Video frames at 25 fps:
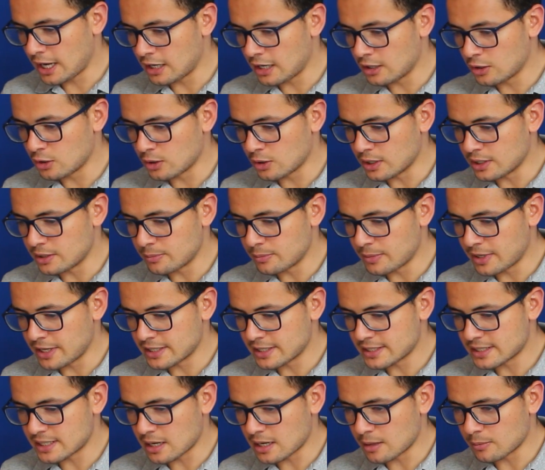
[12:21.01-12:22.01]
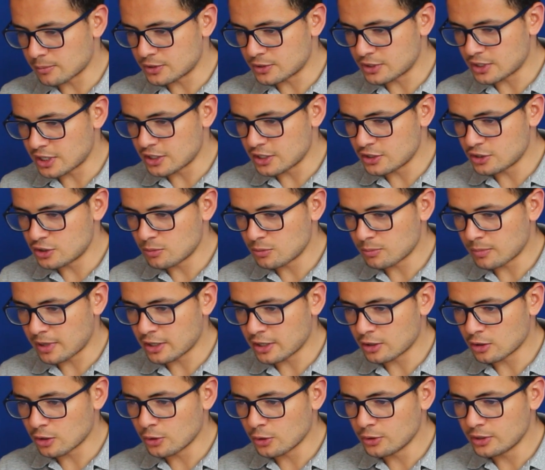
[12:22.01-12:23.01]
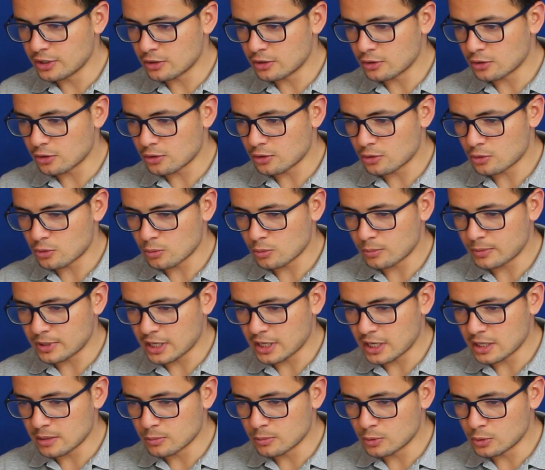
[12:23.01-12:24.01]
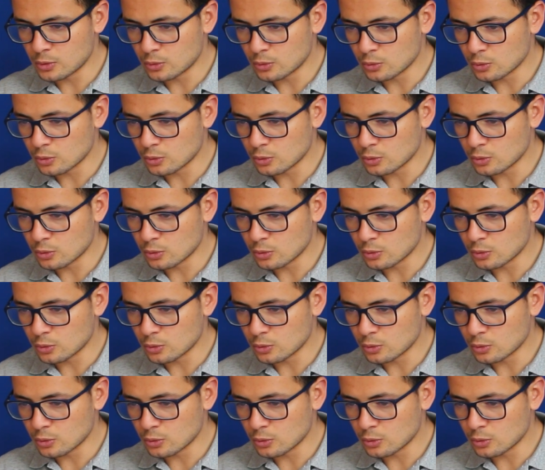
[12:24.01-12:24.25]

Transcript: I'll go and make some change in my code in order to be able